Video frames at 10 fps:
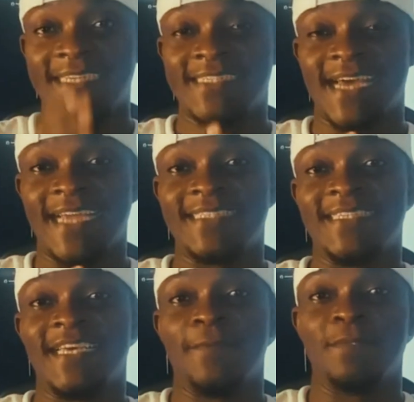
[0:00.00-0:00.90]

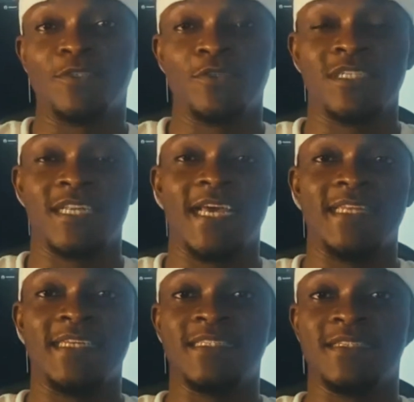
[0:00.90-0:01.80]
exciting episodes
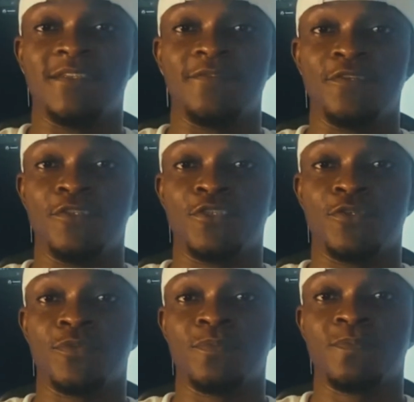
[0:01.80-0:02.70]
like this in the
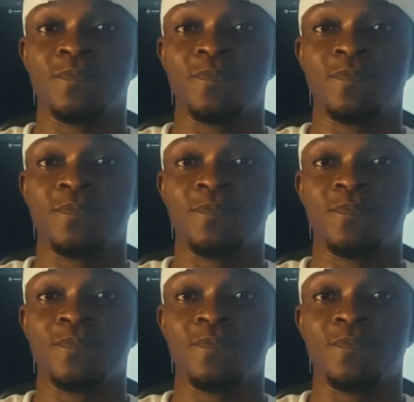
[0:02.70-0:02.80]
future.